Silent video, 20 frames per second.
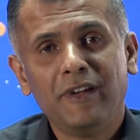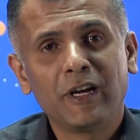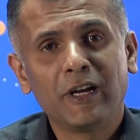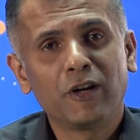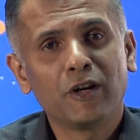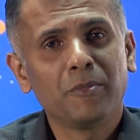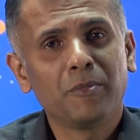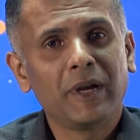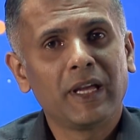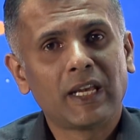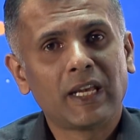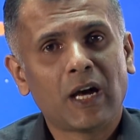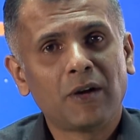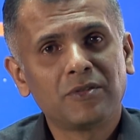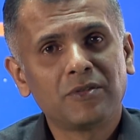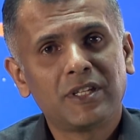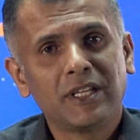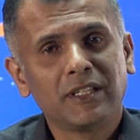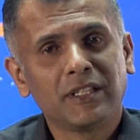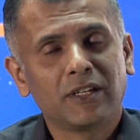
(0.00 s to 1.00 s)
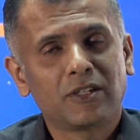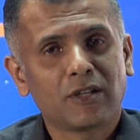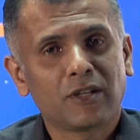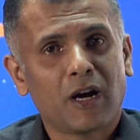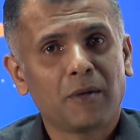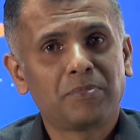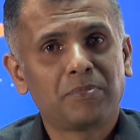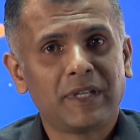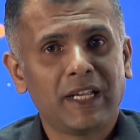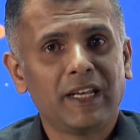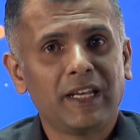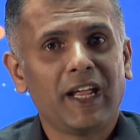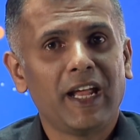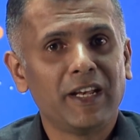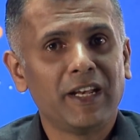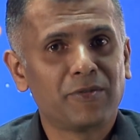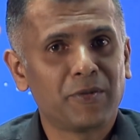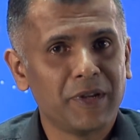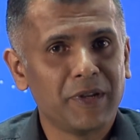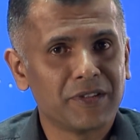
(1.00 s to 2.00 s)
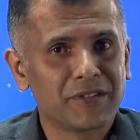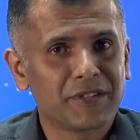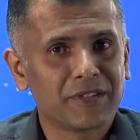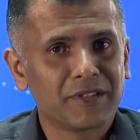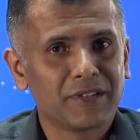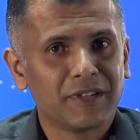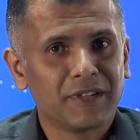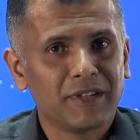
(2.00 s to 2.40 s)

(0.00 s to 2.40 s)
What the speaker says: going to be announcing the top 10 entries.